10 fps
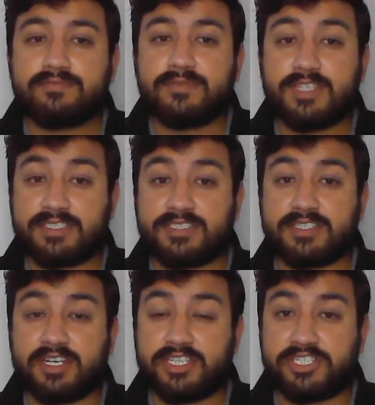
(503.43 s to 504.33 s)
This is
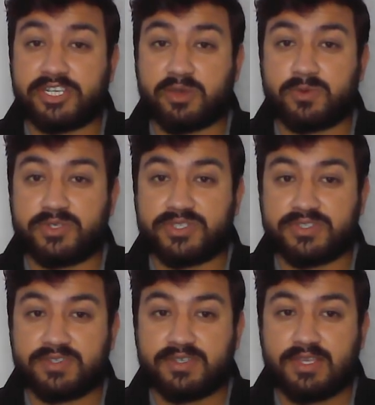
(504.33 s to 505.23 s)
another tricky question.
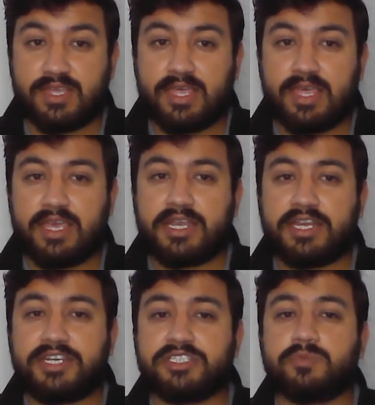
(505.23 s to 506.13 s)

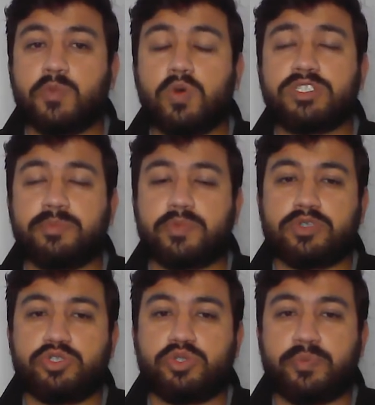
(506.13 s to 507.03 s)
It is most
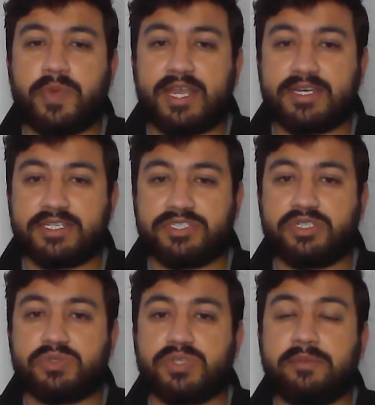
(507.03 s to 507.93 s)
important to pay
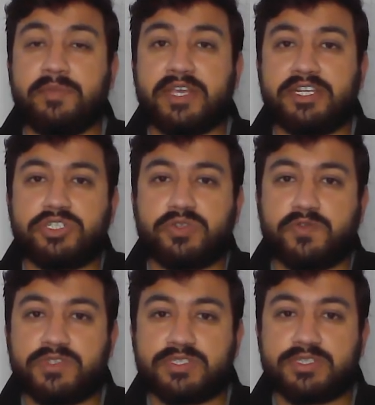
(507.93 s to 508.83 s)
attention to the immigration
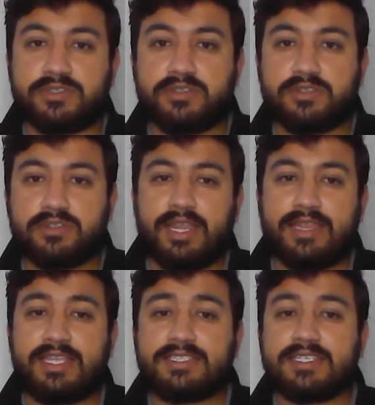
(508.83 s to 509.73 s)
officer.
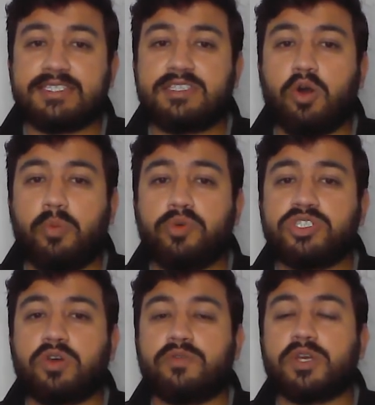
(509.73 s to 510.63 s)
This is the
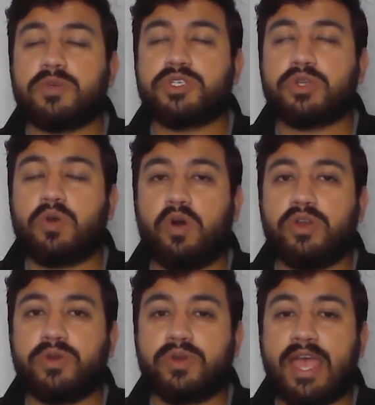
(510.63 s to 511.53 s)
opposite of the question on
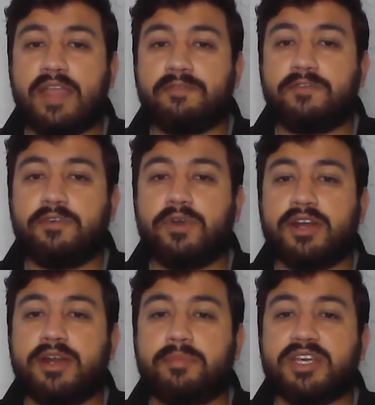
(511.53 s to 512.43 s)
your
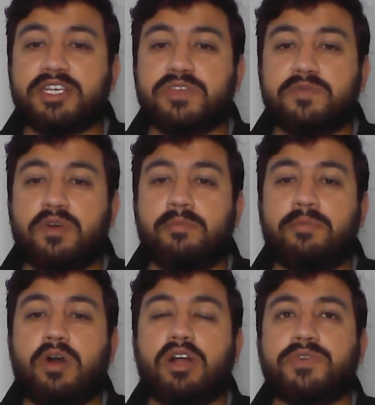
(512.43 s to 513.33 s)
N400 application form,
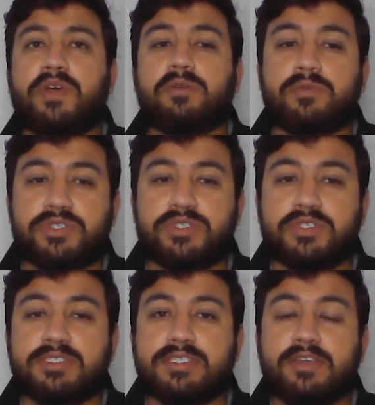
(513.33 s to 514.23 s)
part 12
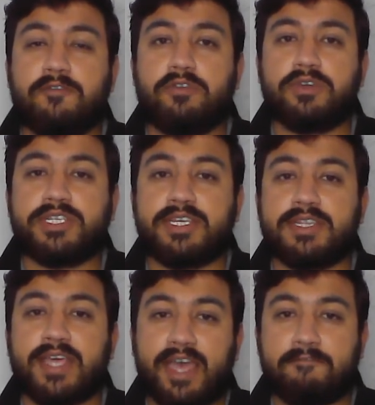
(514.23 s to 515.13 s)
questions
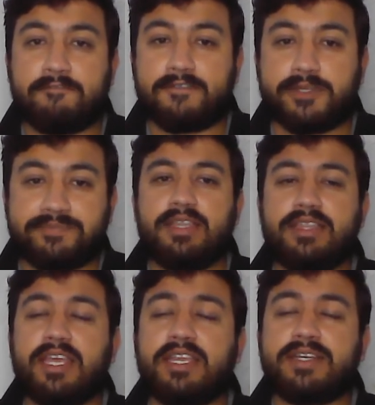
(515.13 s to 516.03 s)
14F.
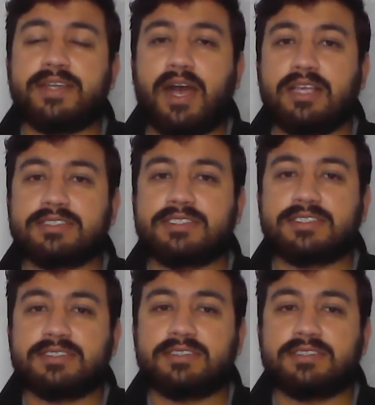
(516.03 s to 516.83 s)
There it asks,